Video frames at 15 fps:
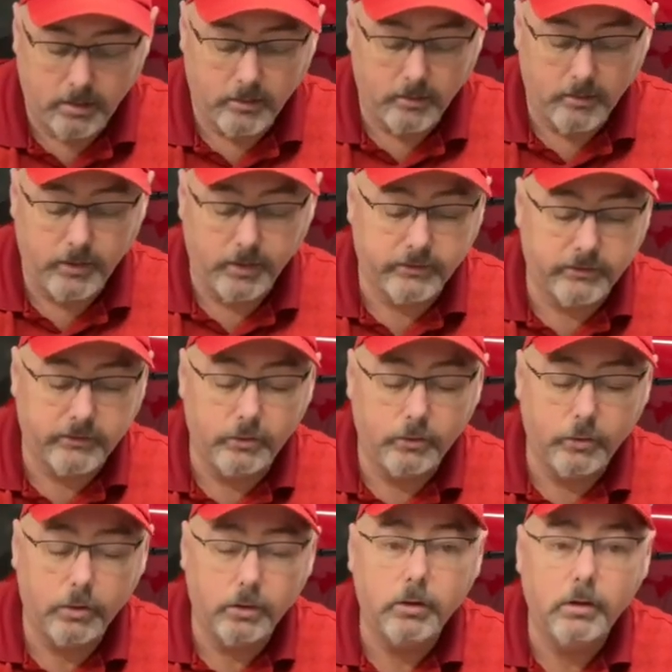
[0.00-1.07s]
the
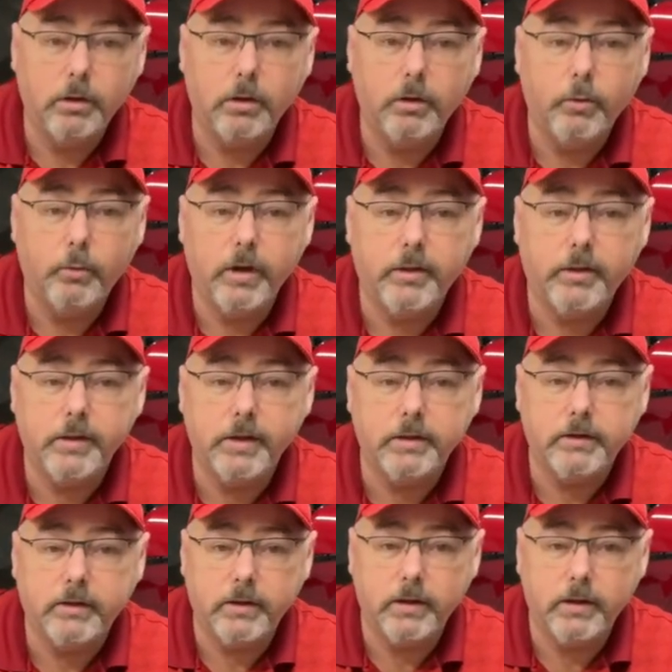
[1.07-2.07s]
tool with it